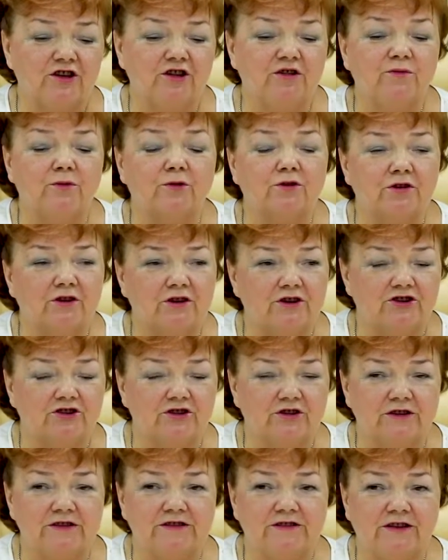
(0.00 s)
Of course, you
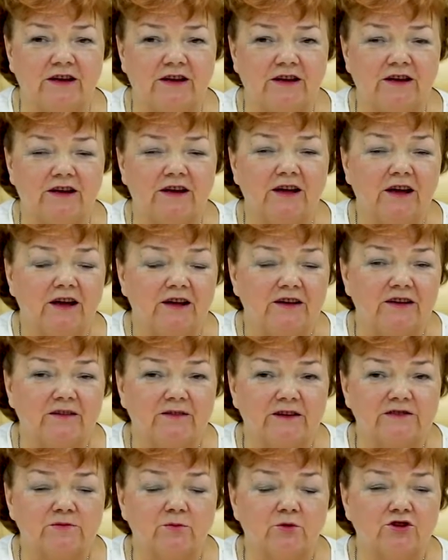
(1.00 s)
can use such
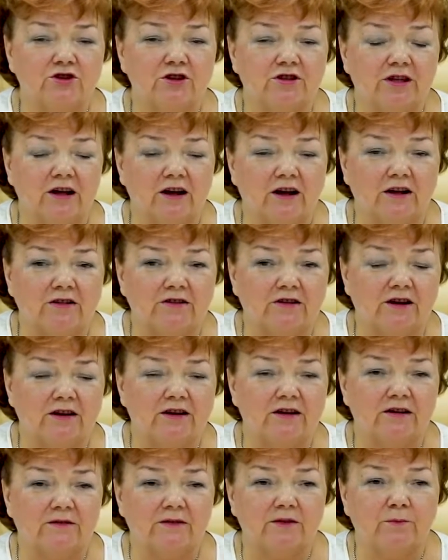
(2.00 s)
machines at home when
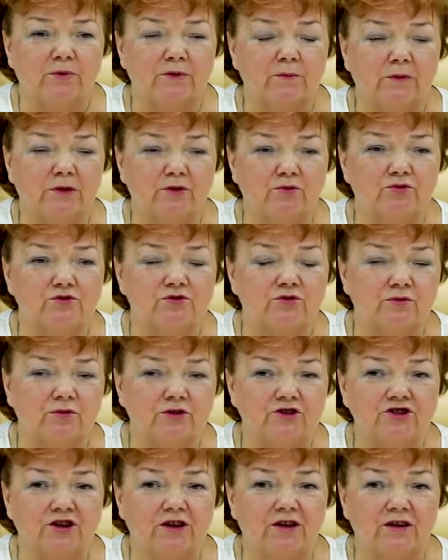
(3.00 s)
sewing for yourselves.
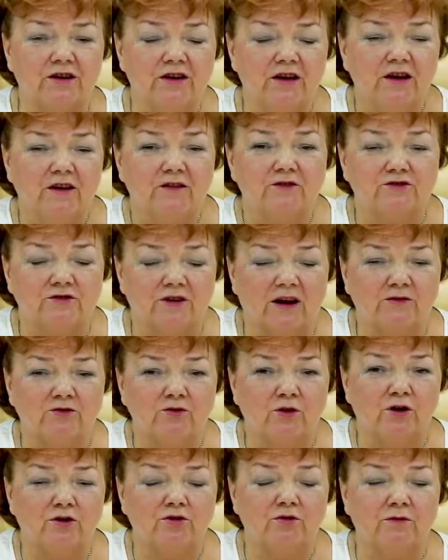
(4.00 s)
We
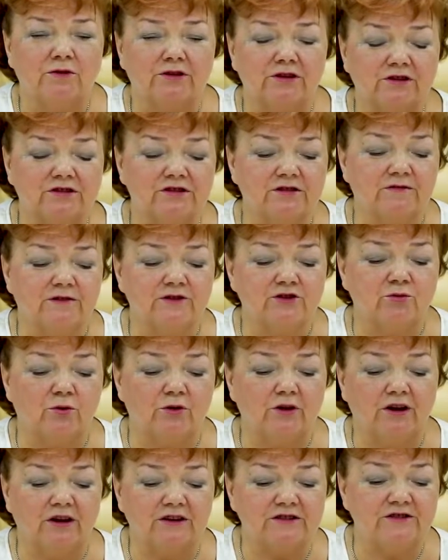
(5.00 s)
make items for our
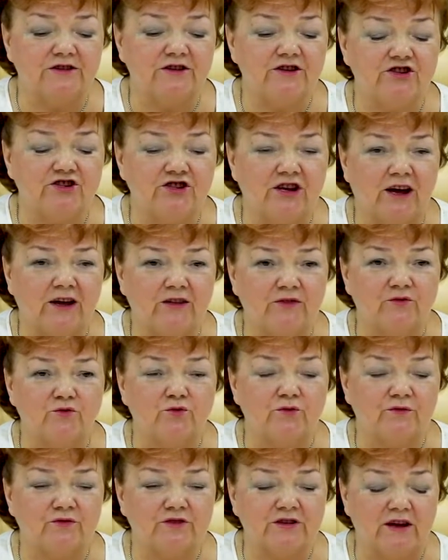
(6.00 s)
customers.
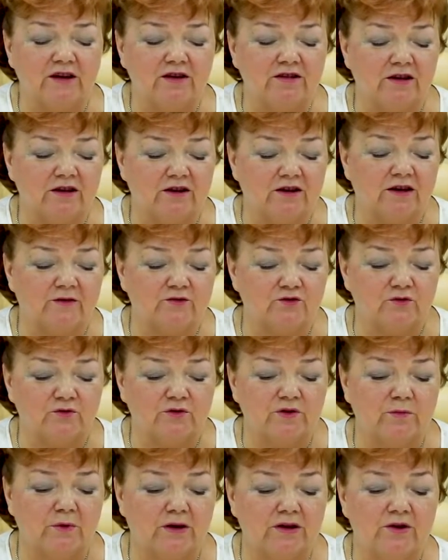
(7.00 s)
People pay for them.
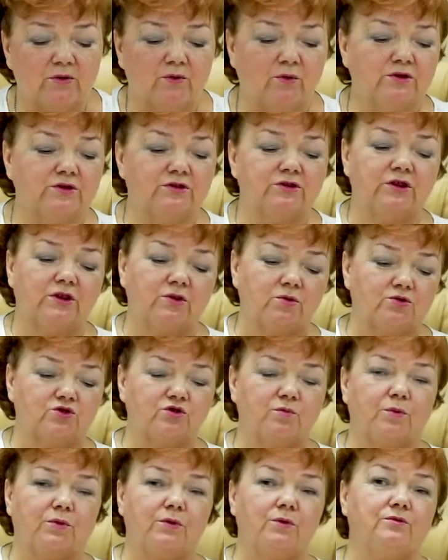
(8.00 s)

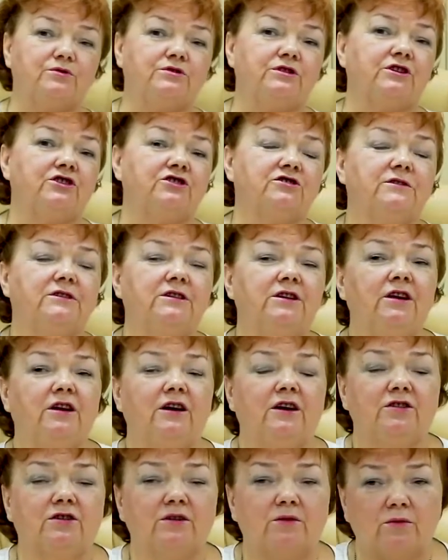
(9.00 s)
Clothes we make should be
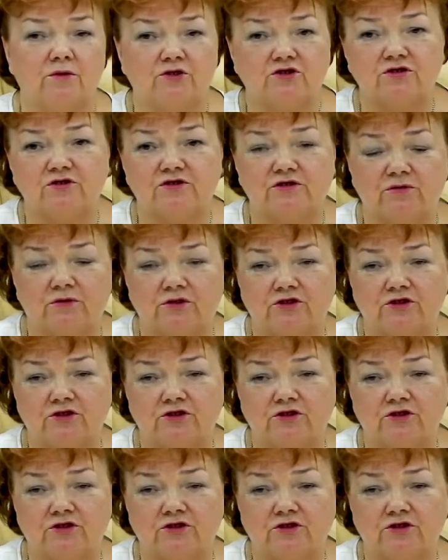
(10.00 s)
perfect.